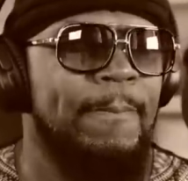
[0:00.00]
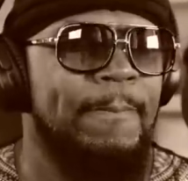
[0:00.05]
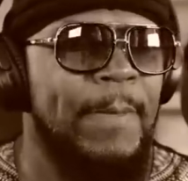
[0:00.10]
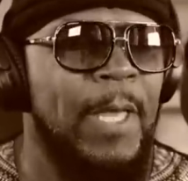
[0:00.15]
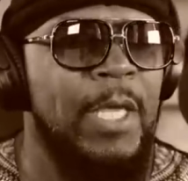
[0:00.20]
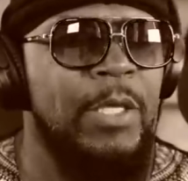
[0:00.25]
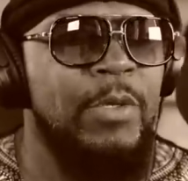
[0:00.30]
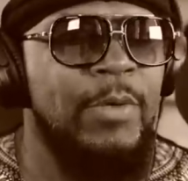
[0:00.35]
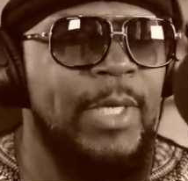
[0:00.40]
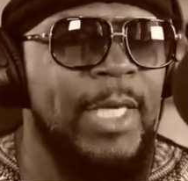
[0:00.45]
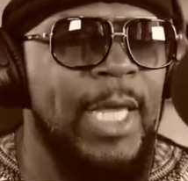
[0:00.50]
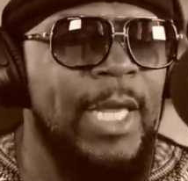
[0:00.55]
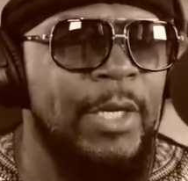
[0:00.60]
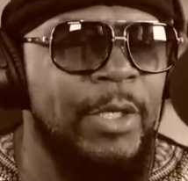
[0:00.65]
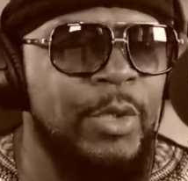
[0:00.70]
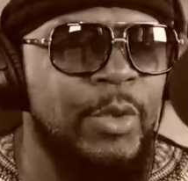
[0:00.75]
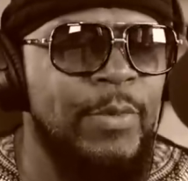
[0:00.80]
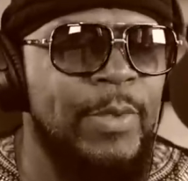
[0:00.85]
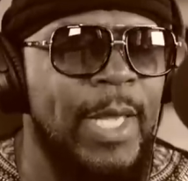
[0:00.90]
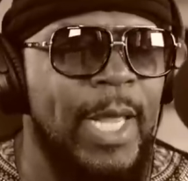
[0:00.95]
And you can't
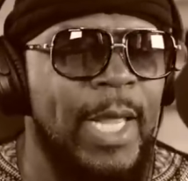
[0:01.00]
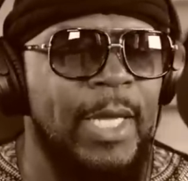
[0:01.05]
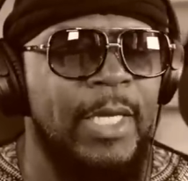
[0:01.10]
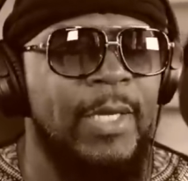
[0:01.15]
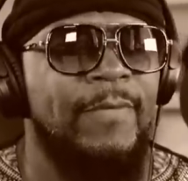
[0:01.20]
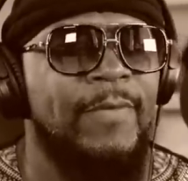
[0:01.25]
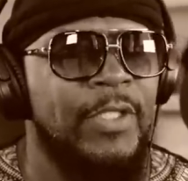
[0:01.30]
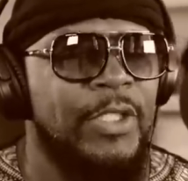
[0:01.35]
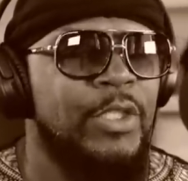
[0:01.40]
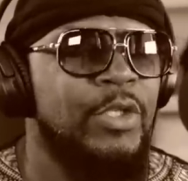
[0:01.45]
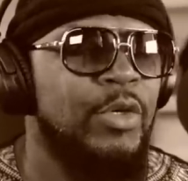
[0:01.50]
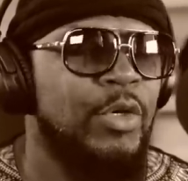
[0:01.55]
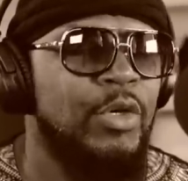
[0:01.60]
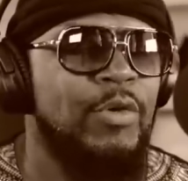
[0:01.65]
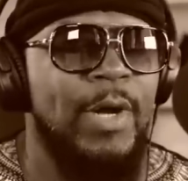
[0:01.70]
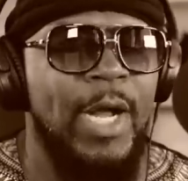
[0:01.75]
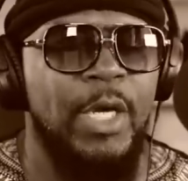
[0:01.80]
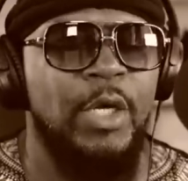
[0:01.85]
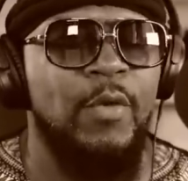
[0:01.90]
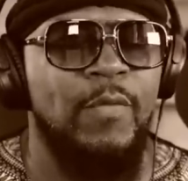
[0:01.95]
do that if you're still
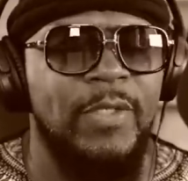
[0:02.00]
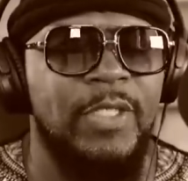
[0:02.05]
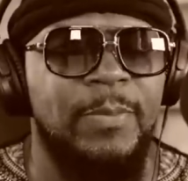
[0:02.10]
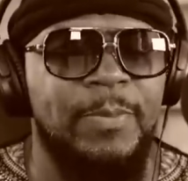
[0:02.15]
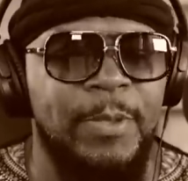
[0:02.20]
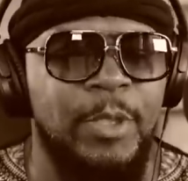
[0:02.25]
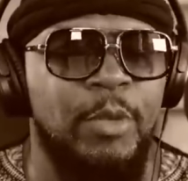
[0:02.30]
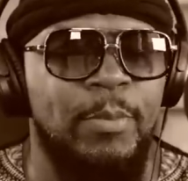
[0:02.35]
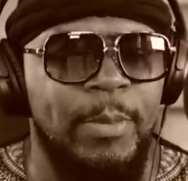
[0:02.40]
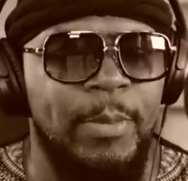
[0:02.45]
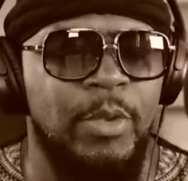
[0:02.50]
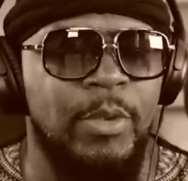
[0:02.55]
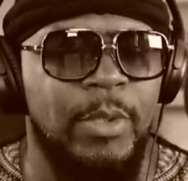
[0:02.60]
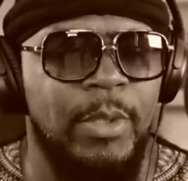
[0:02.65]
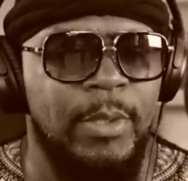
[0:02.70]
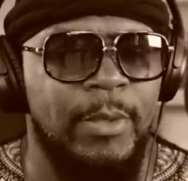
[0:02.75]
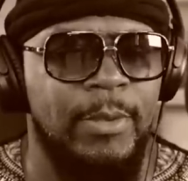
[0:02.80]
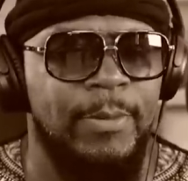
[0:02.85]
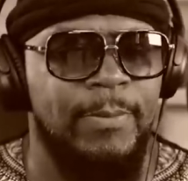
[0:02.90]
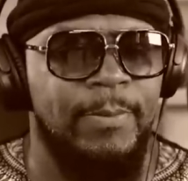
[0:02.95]
crying over spilled milk.
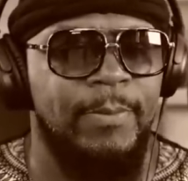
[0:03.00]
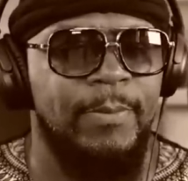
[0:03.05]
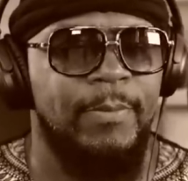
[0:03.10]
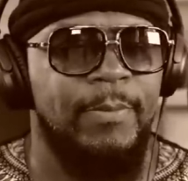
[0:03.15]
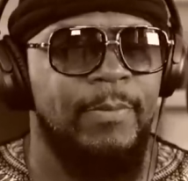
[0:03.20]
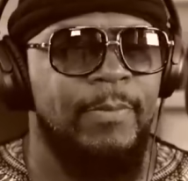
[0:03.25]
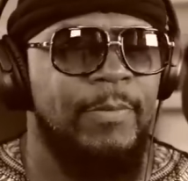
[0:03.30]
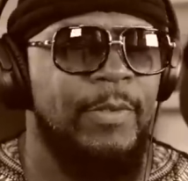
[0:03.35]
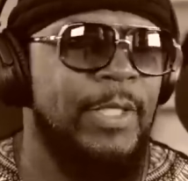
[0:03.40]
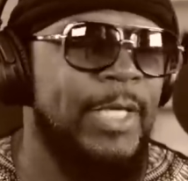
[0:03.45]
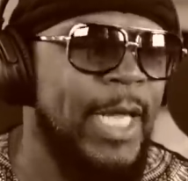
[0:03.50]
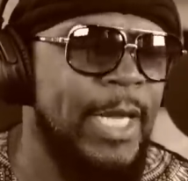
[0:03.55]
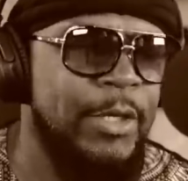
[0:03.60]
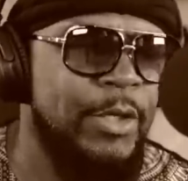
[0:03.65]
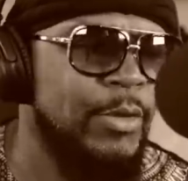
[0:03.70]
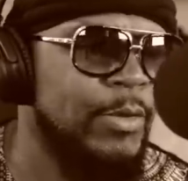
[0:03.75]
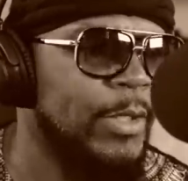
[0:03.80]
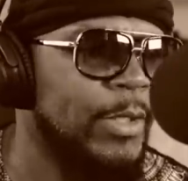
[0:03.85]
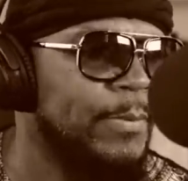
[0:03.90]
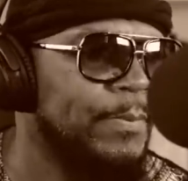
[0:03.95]
You can't do it.